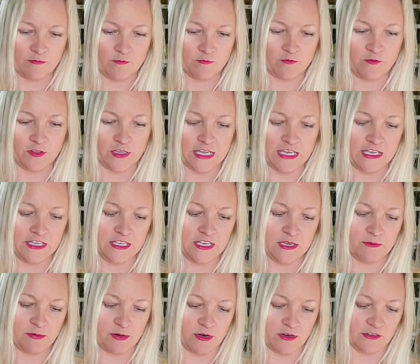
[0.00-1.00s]

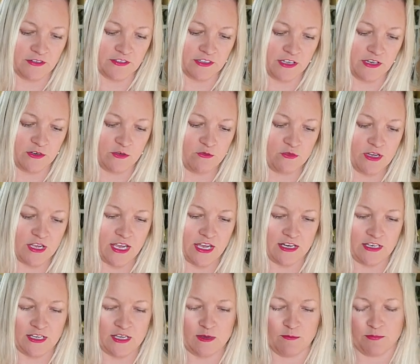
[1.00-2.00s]
flaky person who
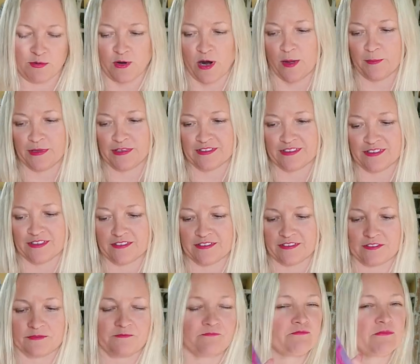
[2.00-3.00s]
can't keep
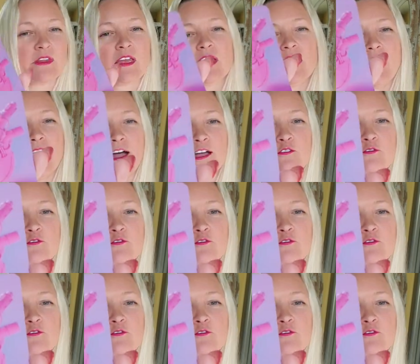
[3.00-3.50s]
promises. I